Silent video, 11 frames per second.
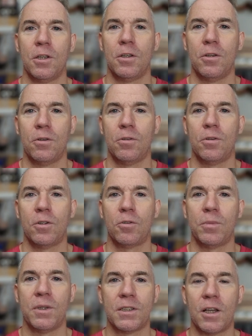you don't
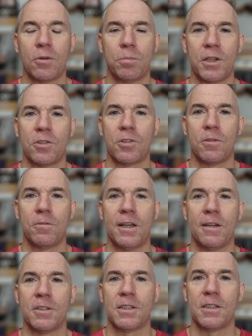miss out much if you
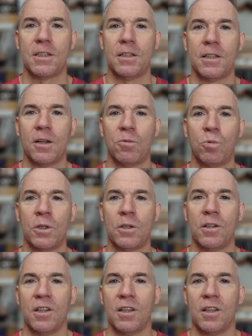haven't seen that one.